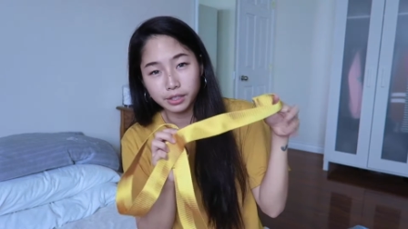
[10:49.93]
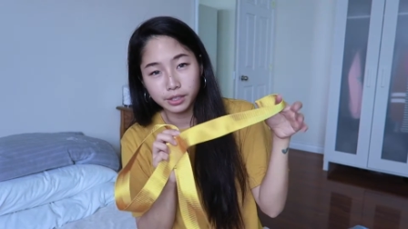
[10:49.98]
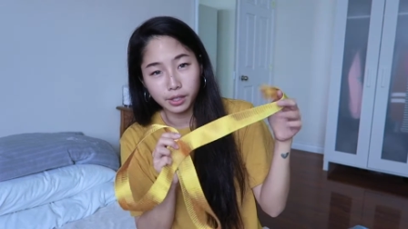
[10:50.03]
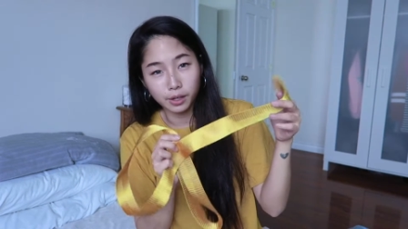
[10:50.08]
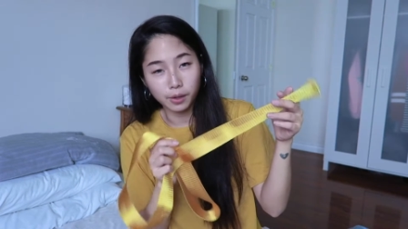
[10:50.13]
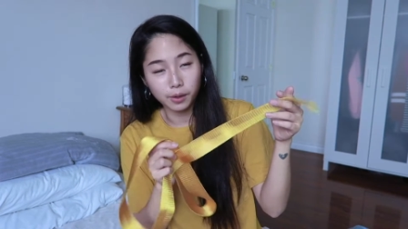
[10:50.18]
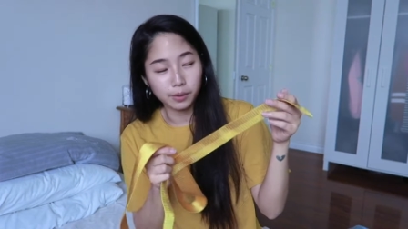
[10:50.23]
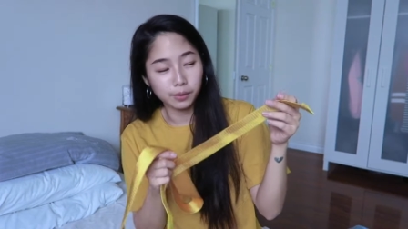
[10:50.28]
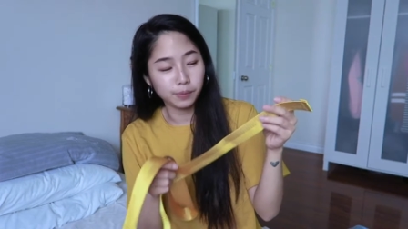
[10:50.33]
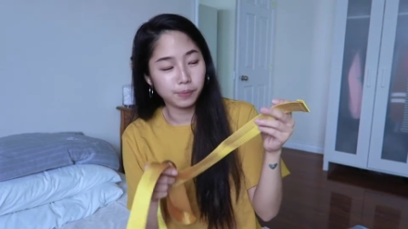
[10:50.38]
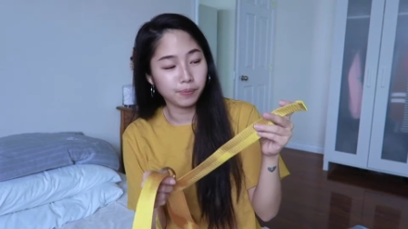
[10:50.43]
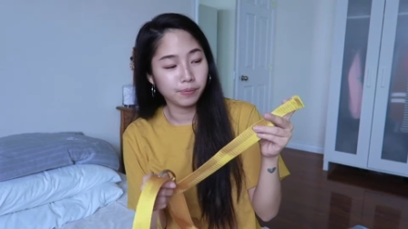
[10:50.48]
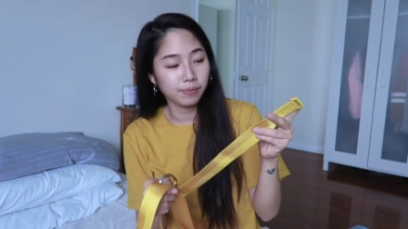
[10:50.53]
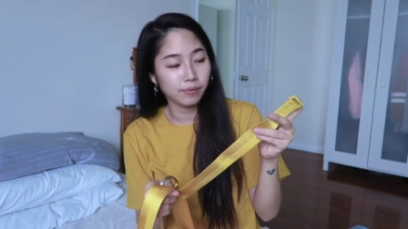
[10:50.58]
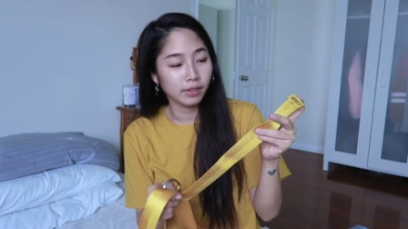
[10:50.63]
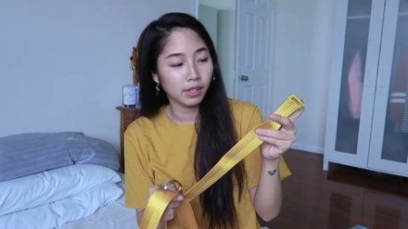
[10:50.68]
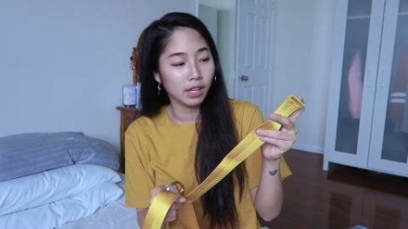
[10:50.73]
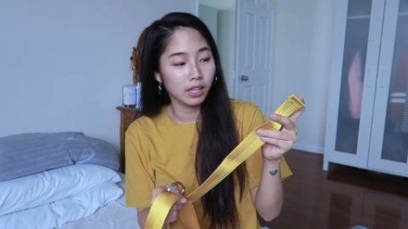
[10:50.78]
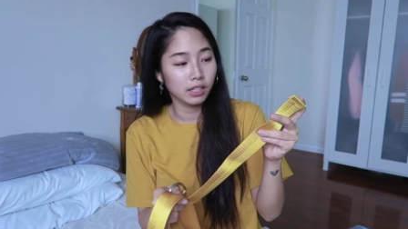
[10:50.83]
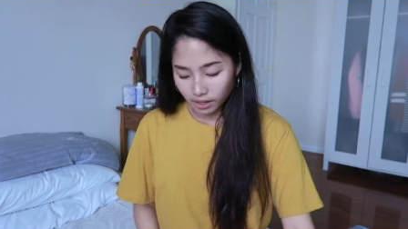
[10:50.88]
So,
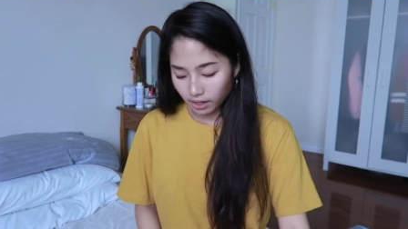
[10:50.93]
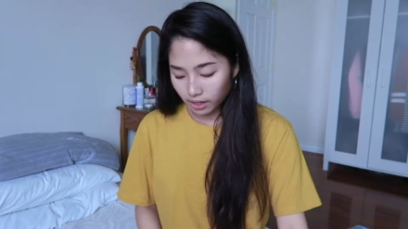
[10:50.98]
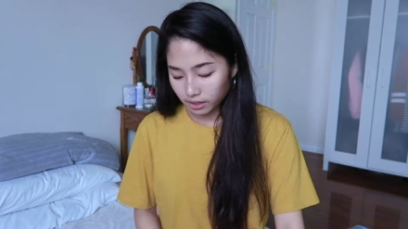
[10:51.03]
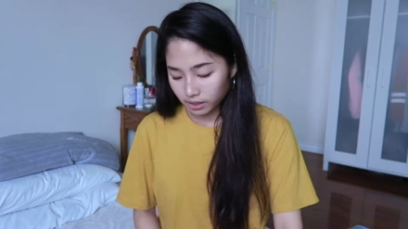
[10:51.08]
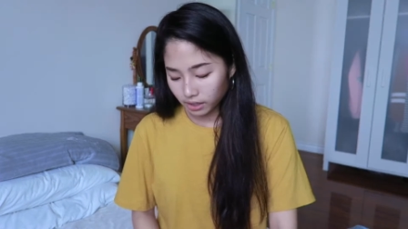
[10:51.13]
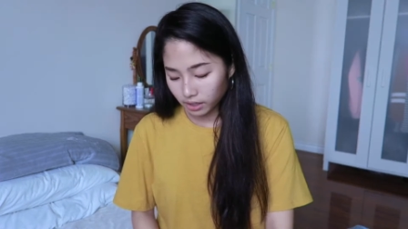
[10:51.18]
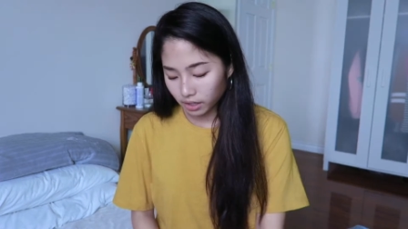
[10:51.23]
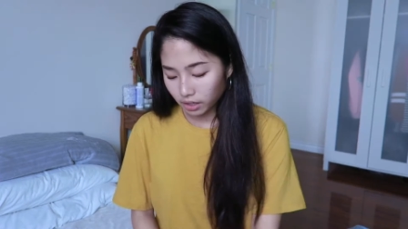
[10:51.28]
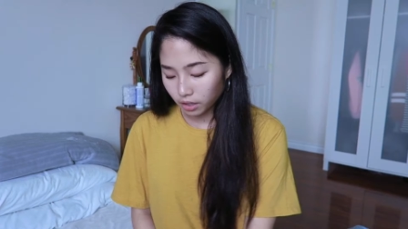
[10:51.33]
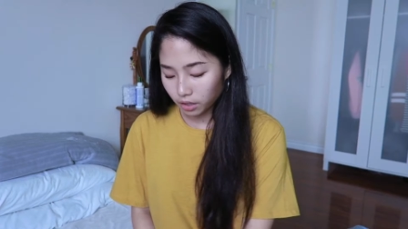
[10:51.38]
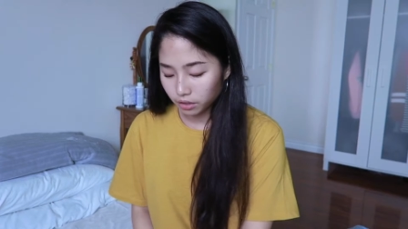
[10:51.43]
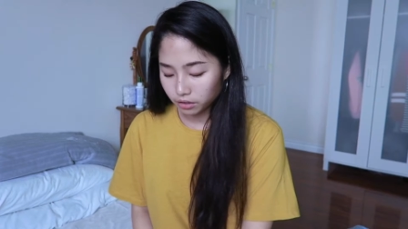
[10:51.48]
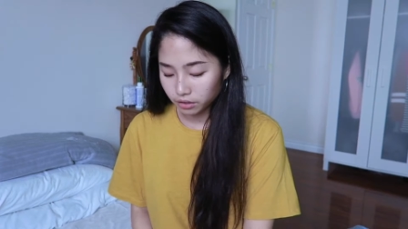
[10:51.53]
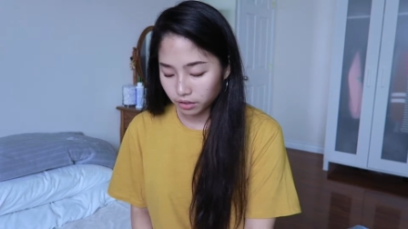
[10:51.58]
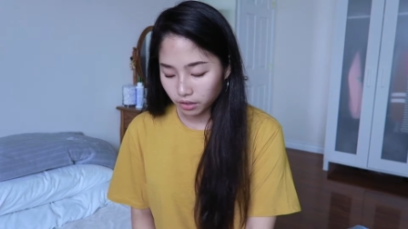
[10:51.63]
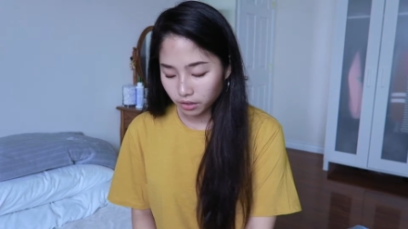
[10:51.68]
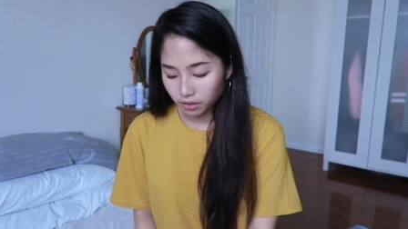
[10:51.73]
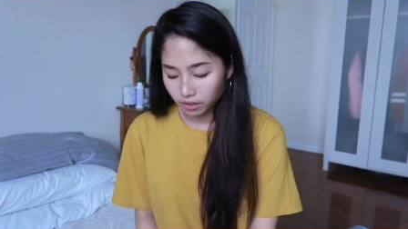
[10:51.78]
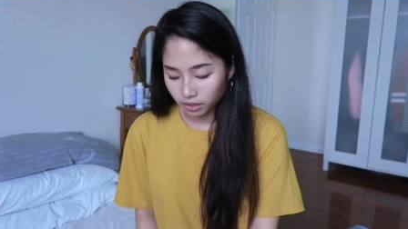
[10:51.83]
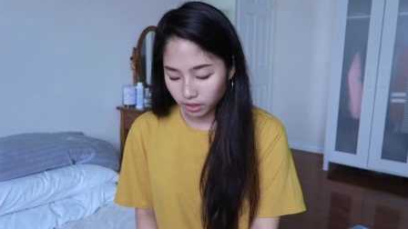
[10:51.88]
and then I
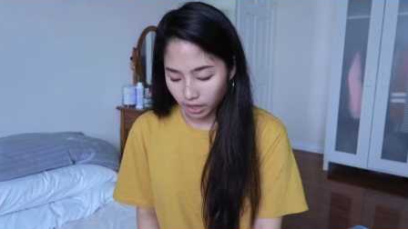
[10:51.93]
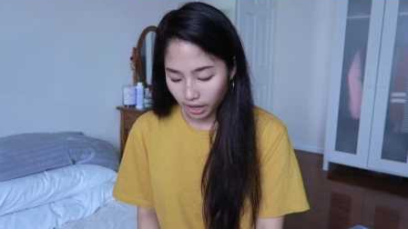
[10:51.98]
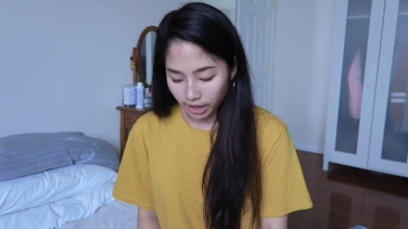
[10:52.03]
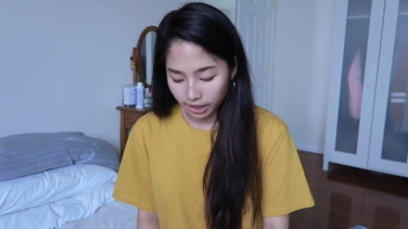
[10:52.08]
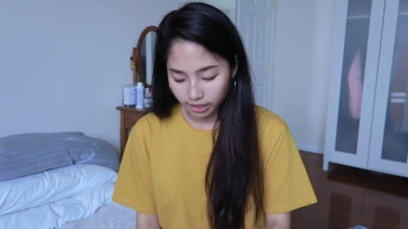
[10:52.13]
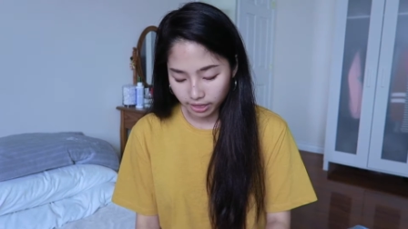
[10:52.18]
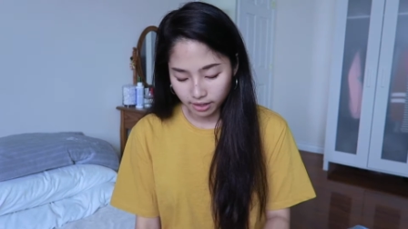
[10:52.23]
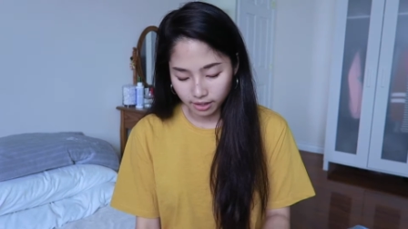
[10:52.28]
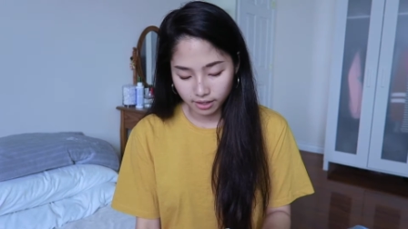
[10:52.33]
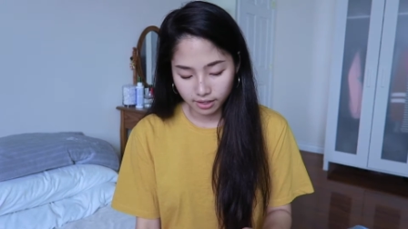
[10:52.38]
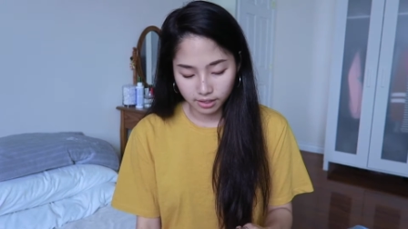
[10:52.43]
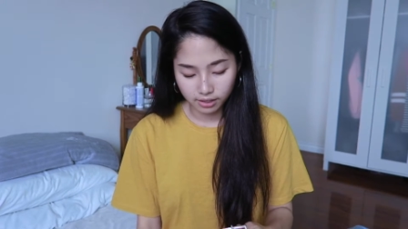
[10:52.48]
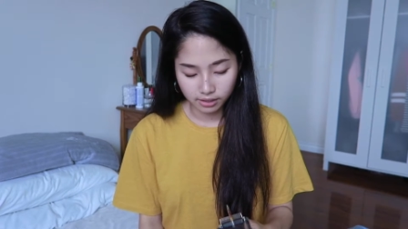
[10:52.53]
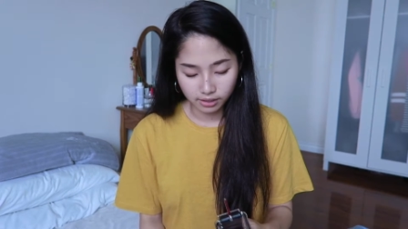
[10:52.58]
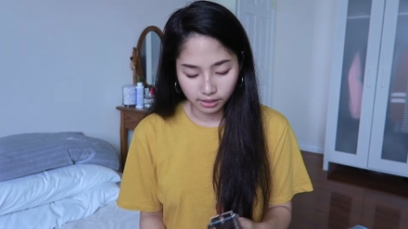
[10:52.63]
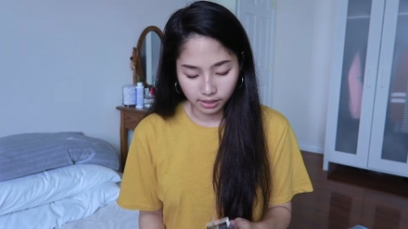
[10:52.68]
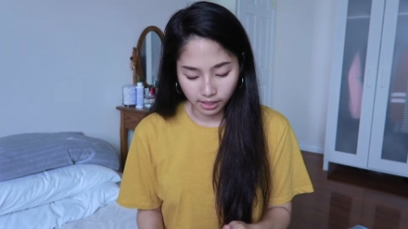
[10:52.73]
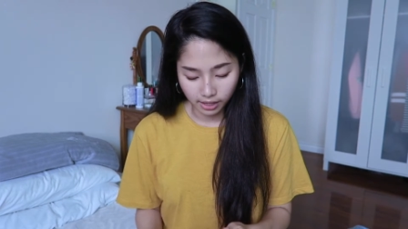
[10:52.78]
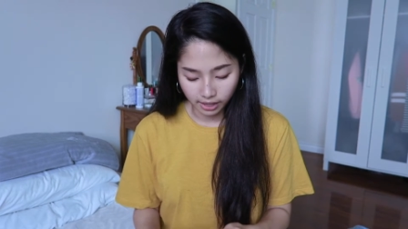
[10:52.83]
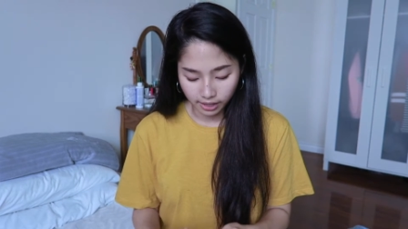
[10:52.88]
also got
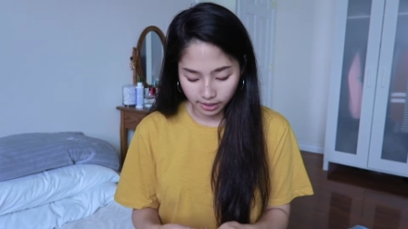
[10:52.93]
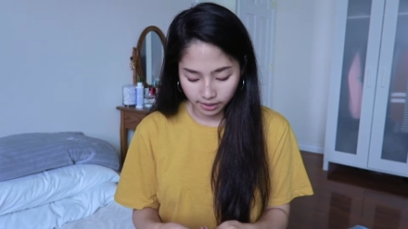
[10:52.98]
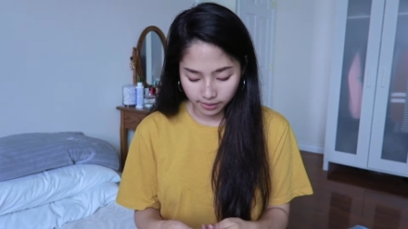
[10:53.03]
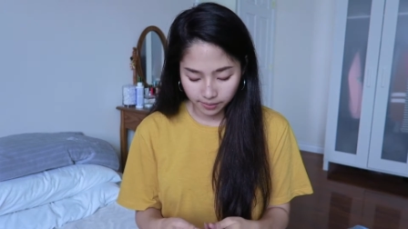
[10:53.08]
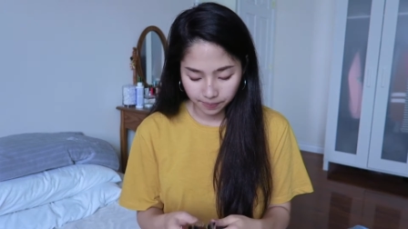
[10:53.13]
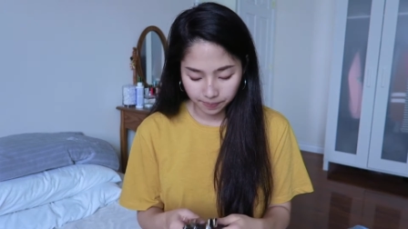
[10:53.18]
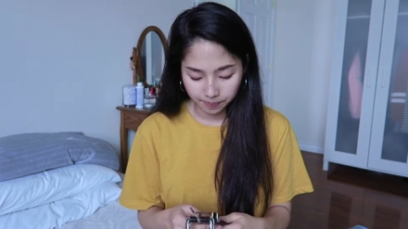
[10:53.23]
this like